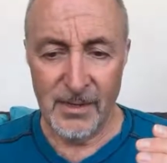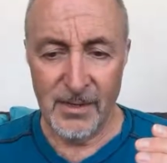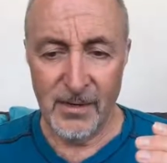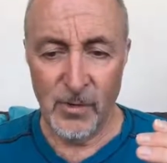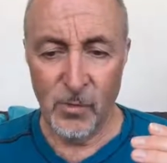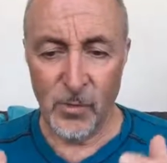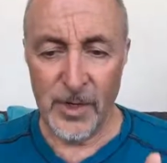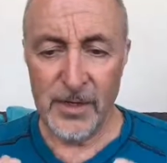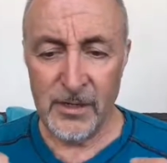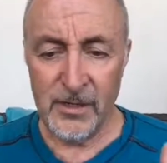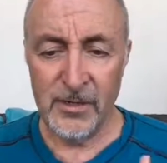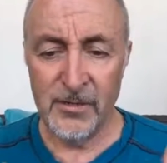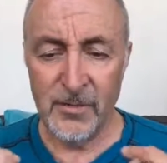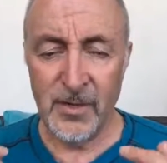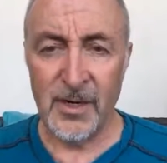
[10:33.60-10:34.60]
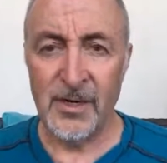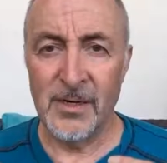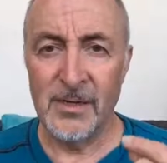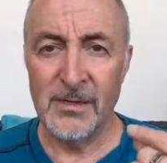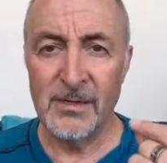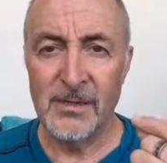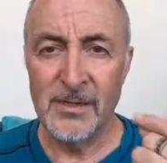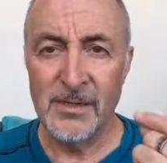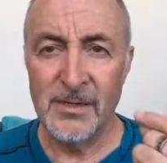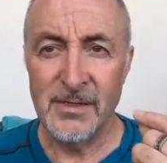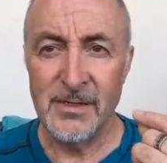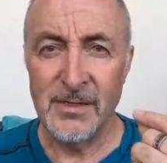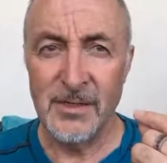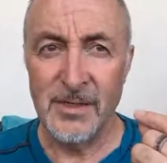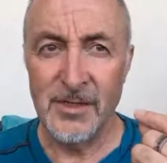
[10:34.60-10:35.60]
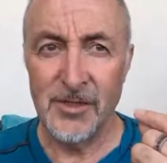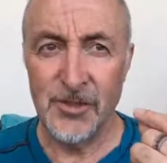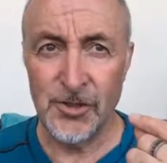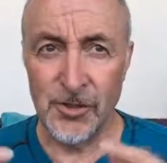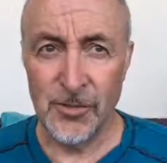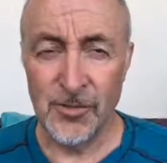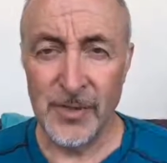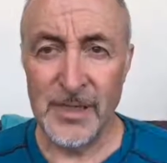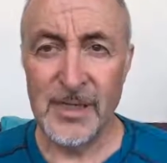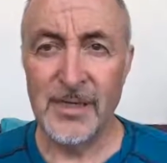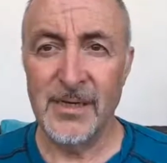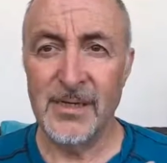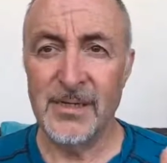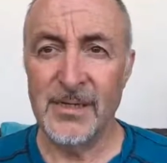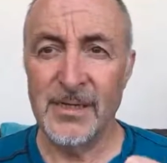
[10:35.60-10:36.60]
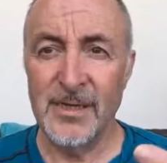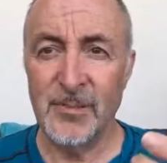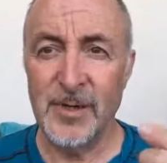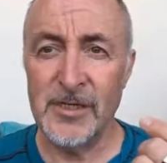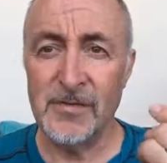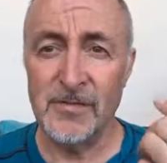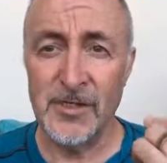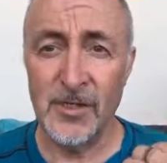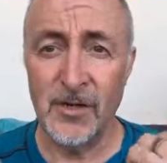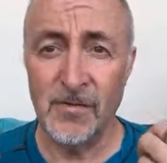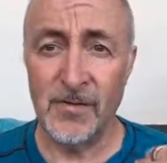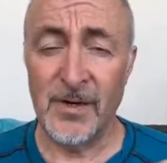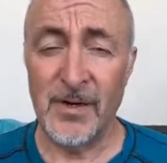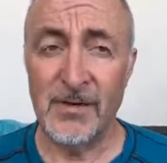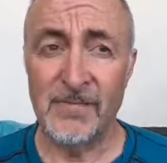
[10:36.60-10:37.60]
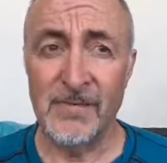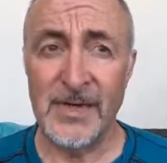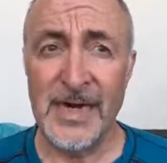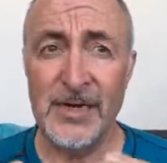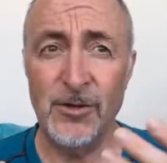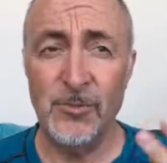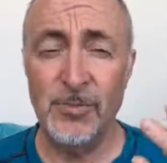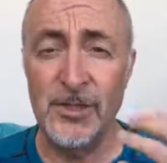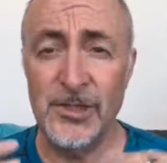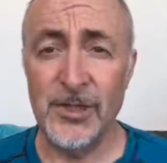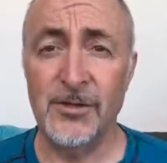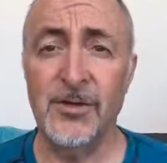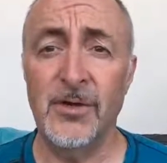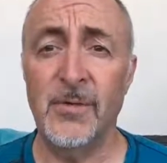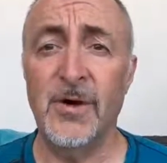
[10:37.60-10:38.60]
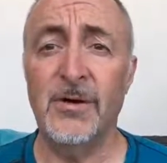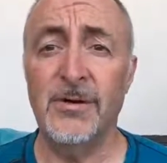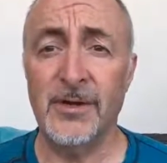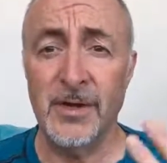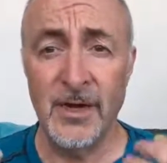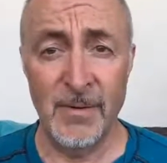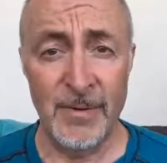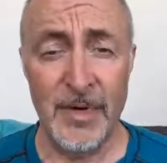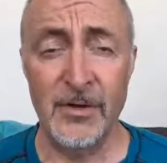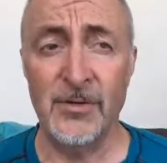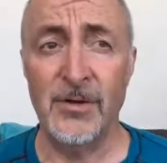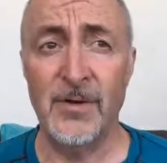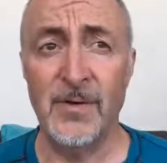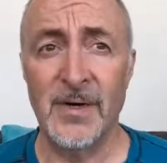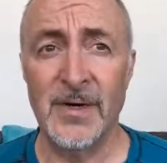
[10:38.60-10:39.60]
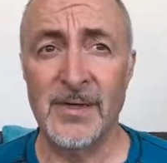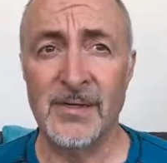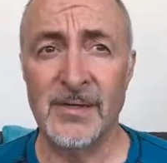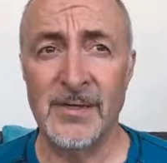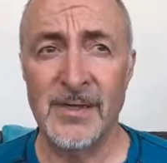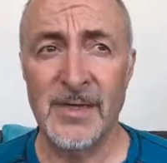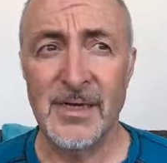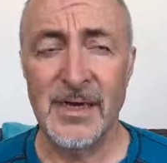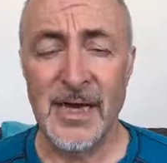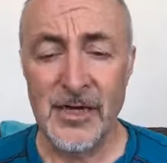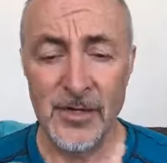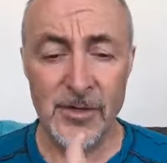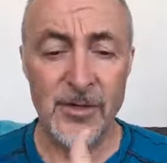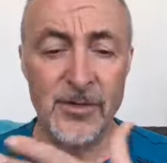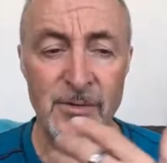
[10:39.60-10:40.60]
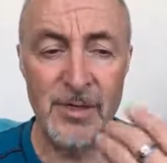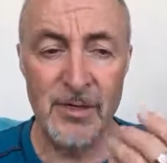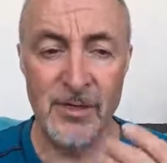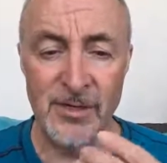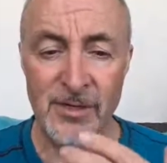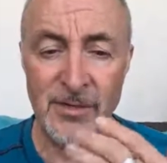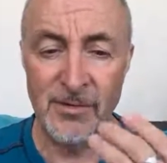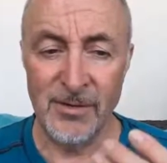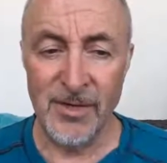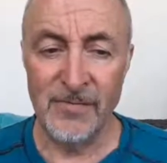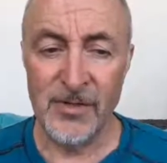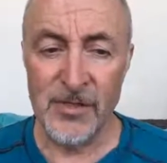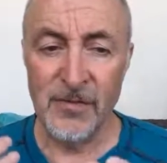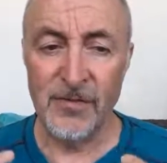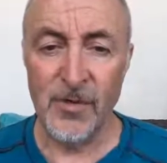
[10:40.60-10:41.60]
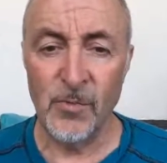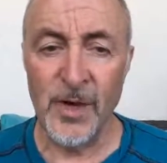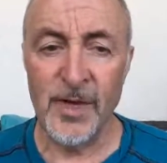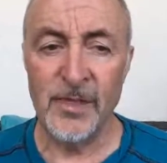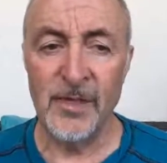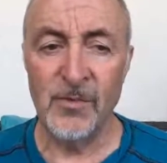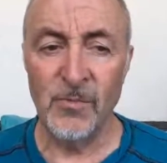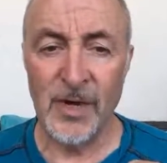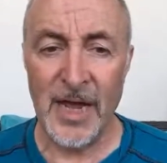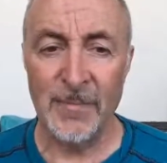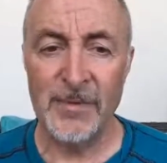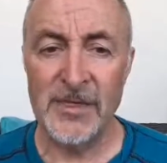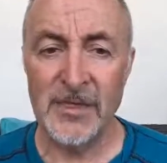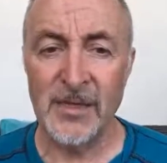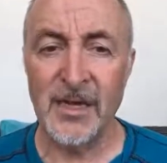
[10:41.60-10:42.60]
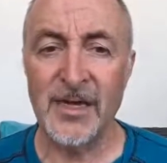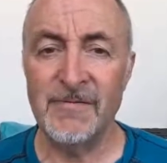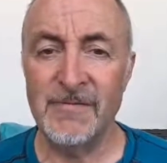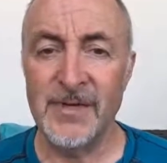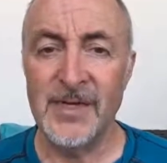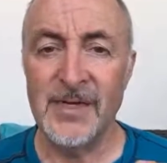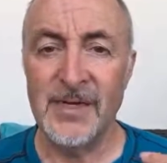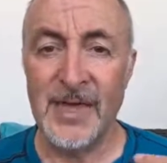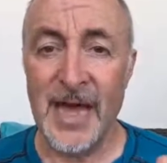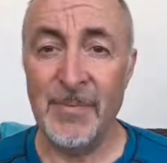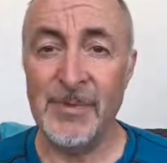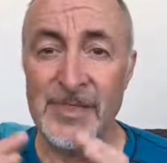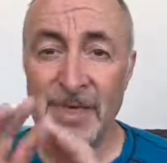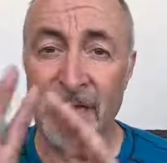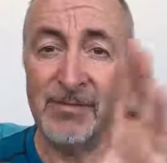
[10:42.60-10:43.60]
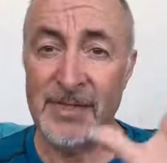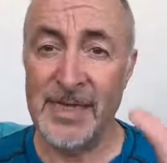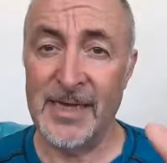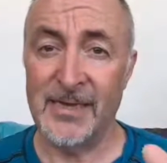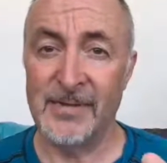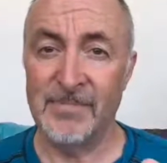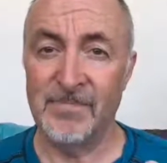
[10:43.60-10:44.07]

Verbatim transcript: When you are truly in a place of self love and you appreciate who you are and you care about who you are, and you do it, you love yourself in a way that what happens in life happens out there.